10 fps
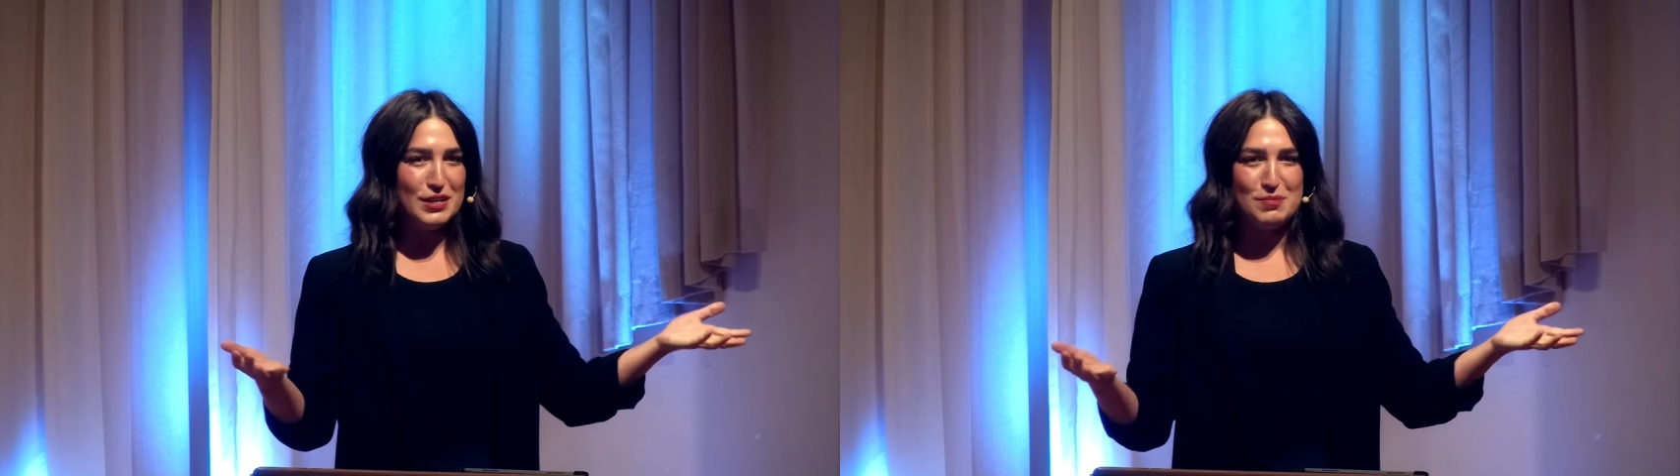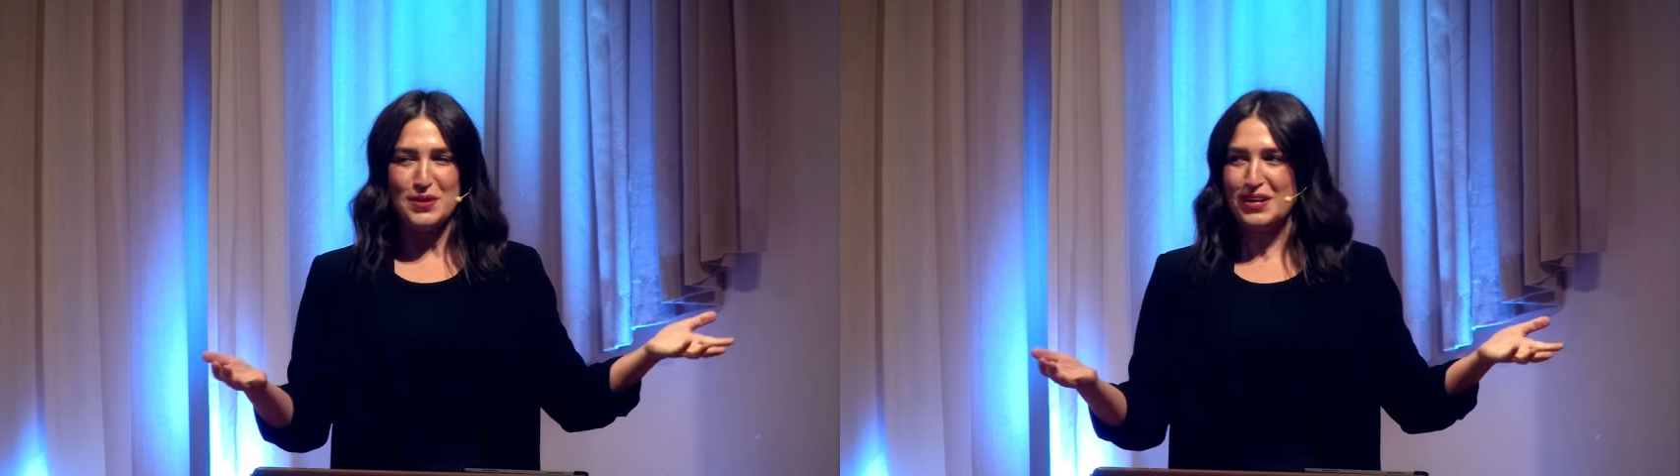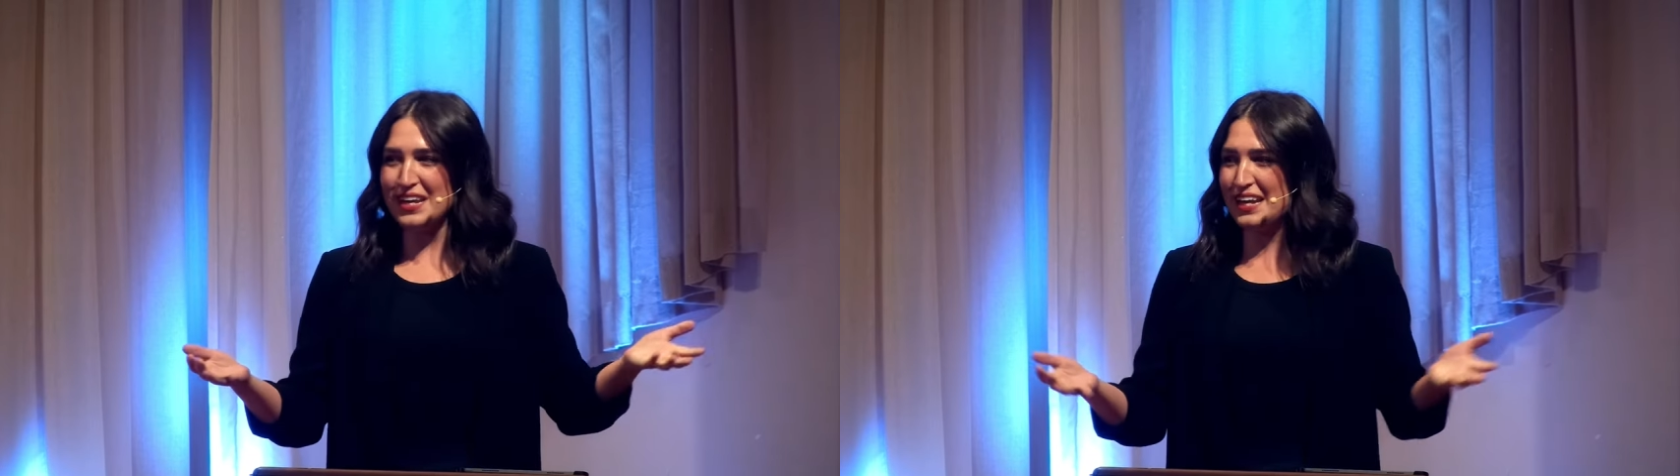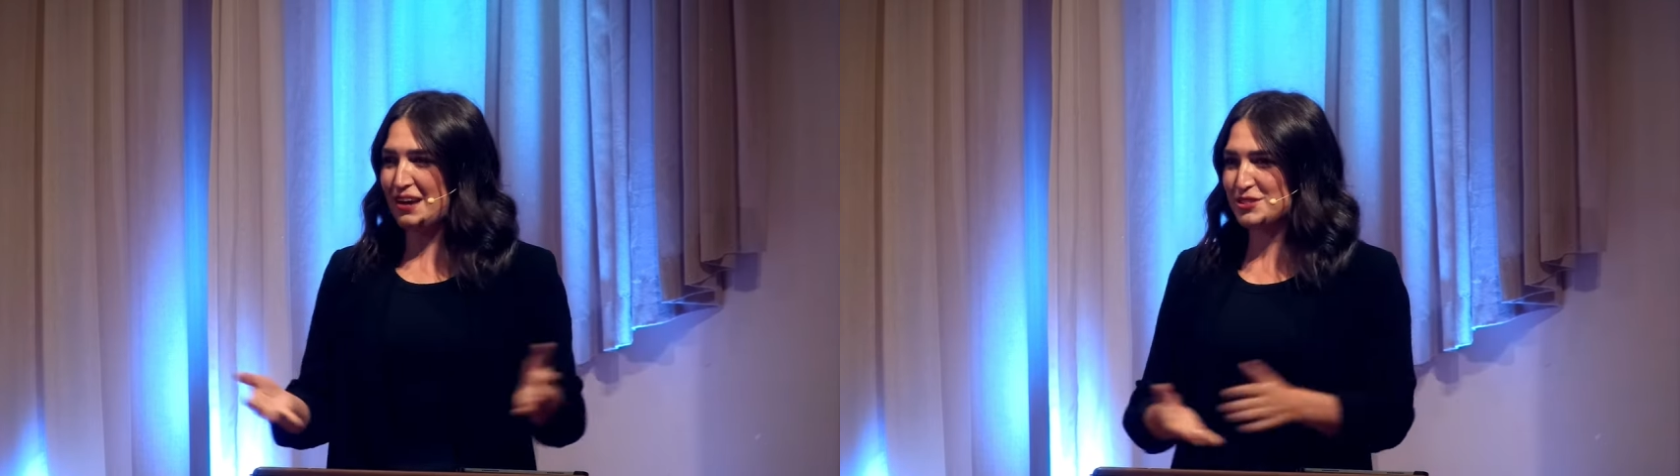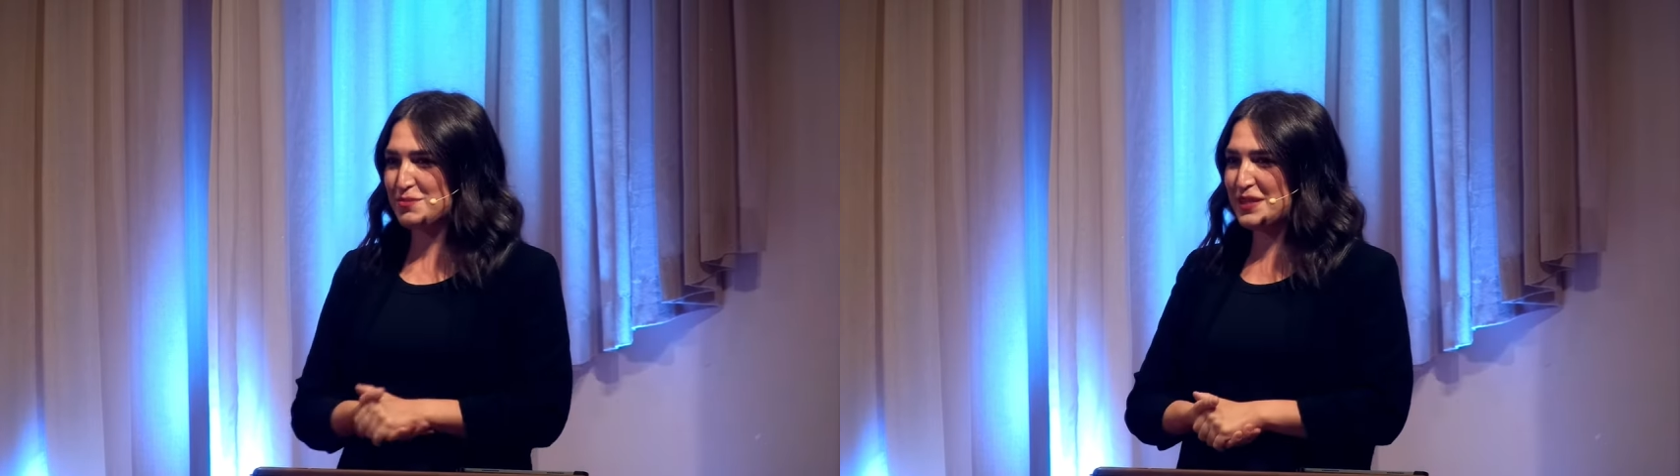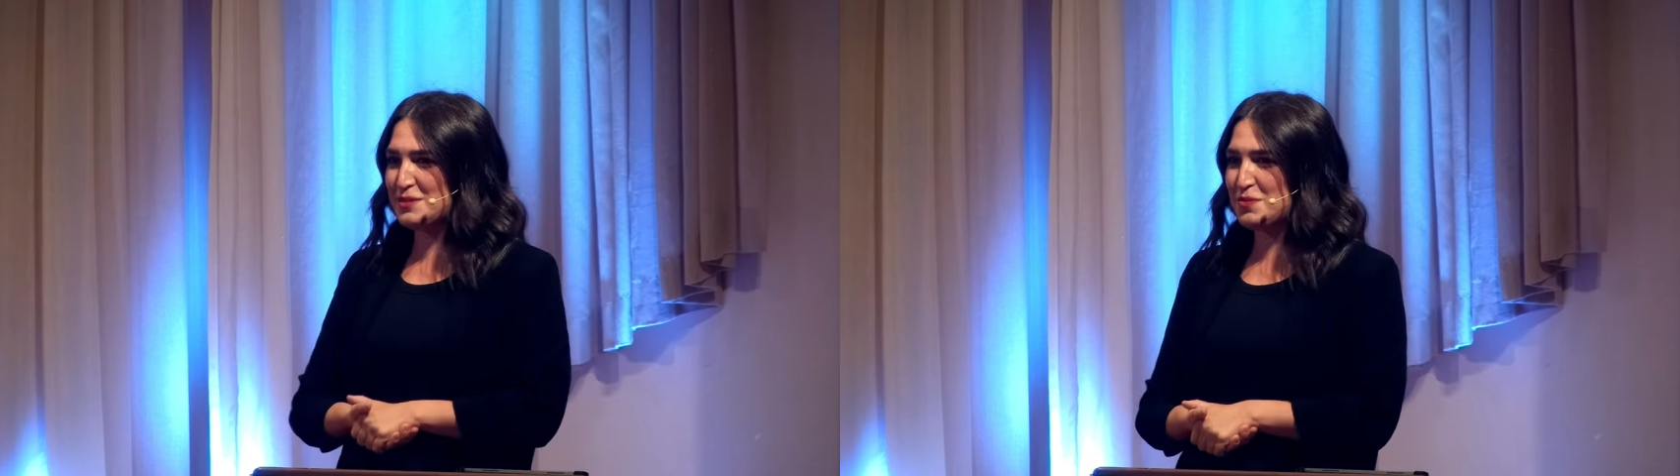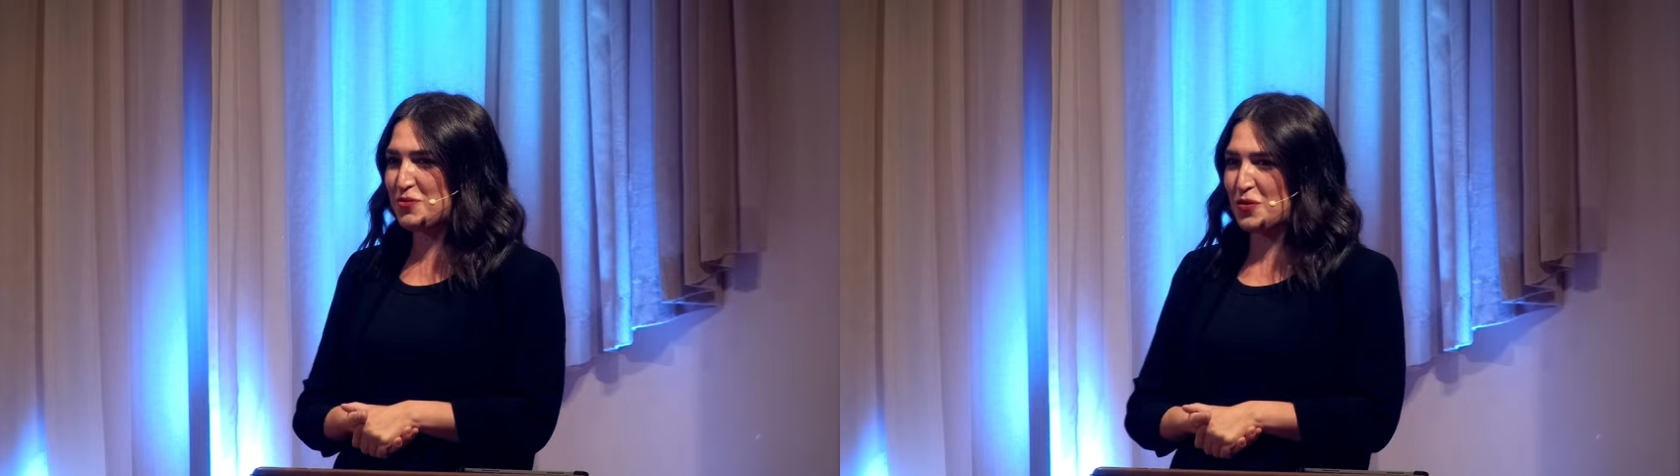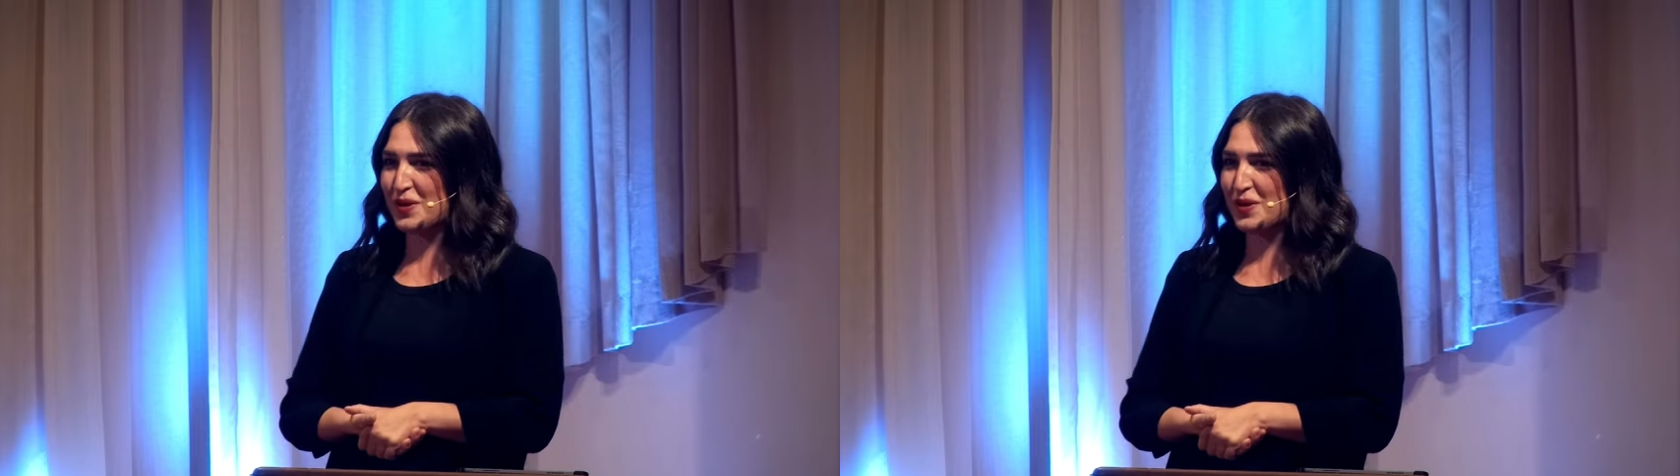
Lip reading: community announcements before